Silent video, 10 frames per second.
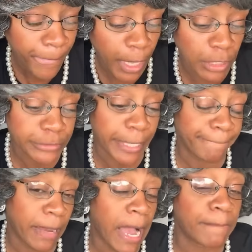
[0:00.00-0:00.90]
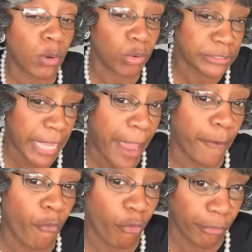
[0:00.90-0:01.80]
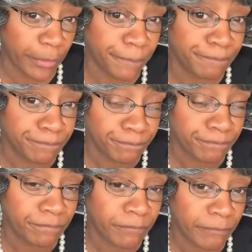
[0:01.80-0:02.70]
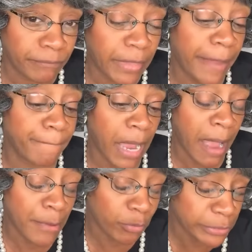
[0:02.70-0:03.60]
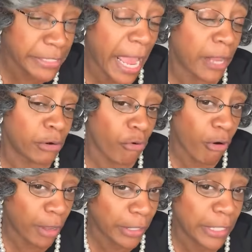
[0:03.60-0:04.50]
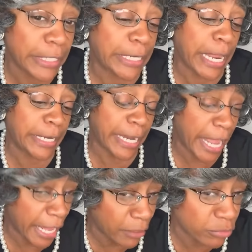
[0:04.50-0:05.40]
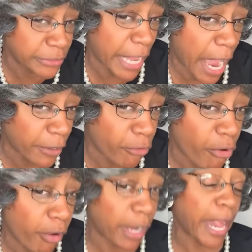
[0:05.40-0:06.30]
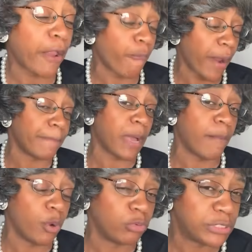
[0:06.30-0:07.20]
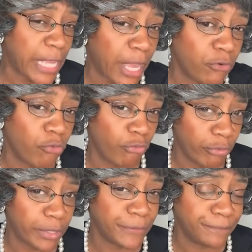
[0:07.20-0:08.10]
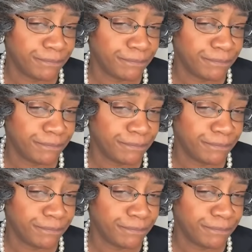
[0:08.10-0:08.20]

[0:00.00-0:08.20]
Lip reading: Because their mama was out of order. Their mama was out of order. Their daddy was out of order. Their grandmama was out of order.